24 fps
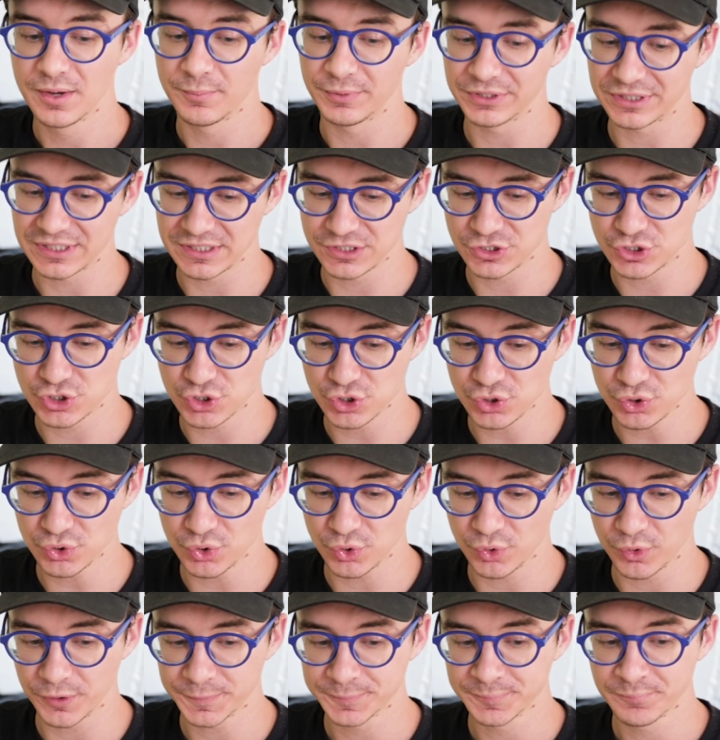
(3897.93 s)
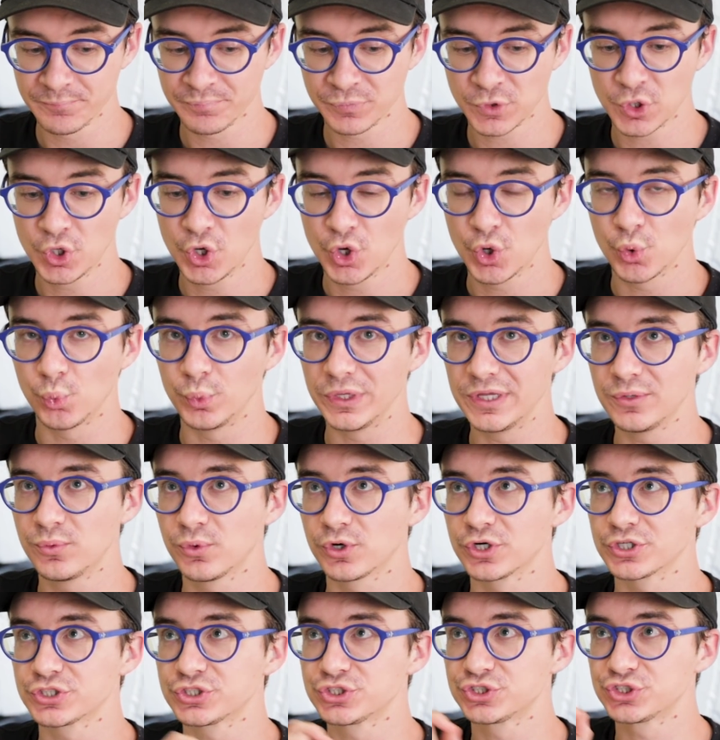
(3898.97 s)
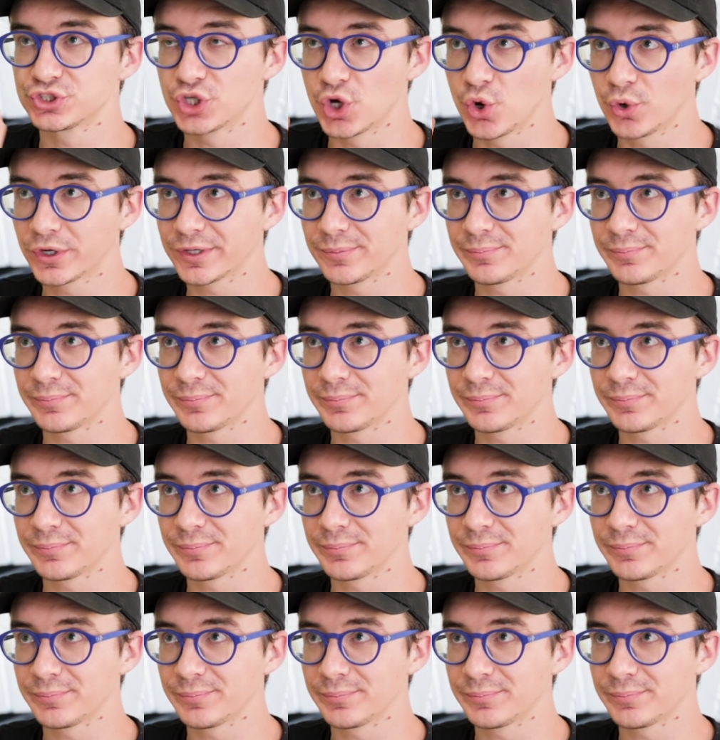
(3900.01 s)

But then 2, we were so